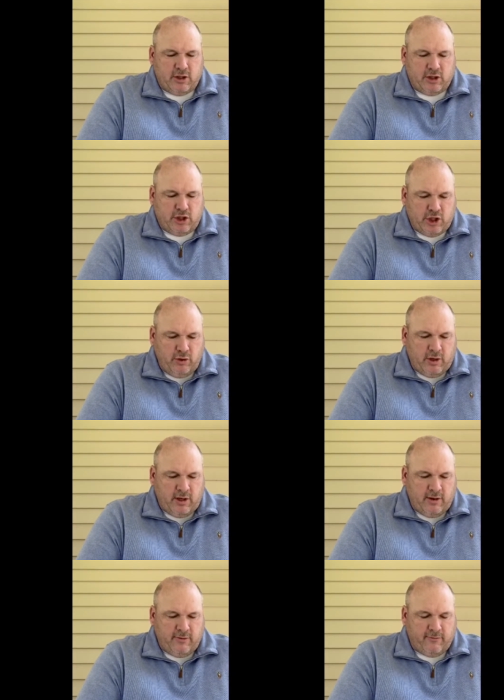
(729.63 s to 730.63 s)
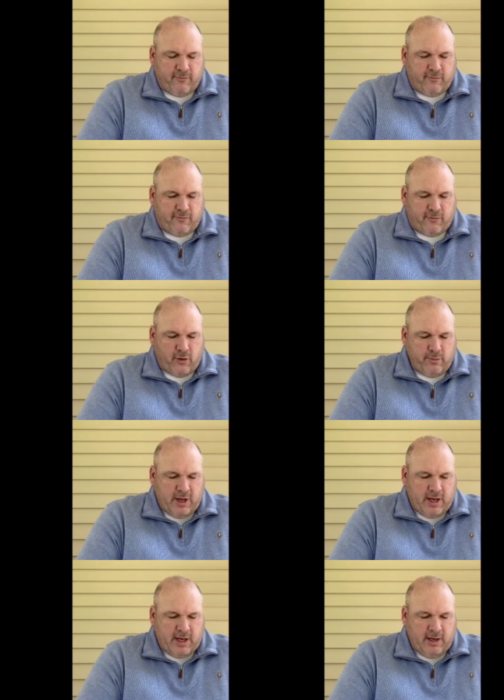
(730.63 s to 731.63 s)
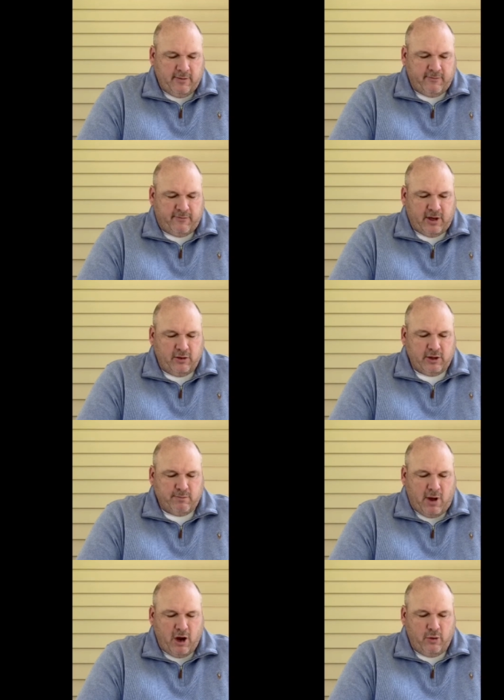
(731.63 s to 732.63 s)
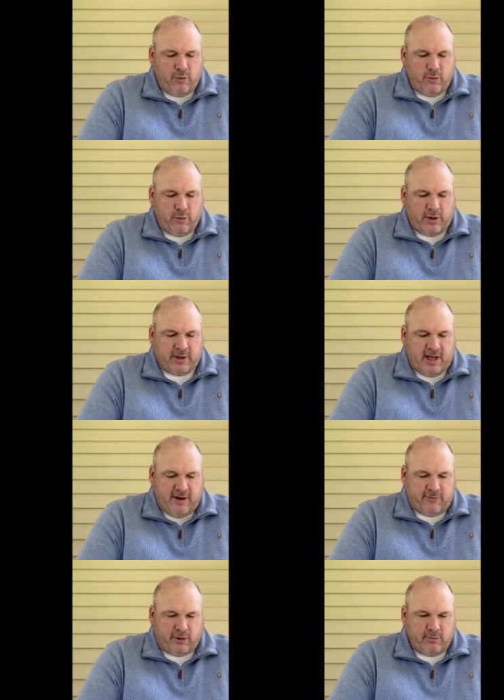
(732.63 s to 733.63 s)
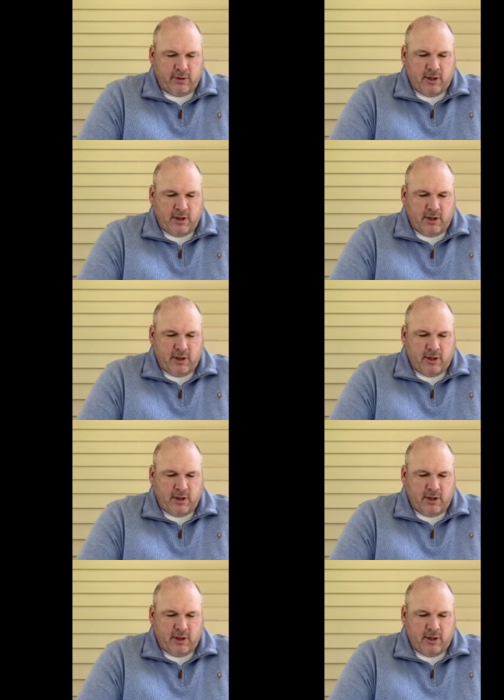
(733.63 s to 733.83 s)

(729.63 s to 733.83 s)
Judah for me, filled the bow with Ephraim,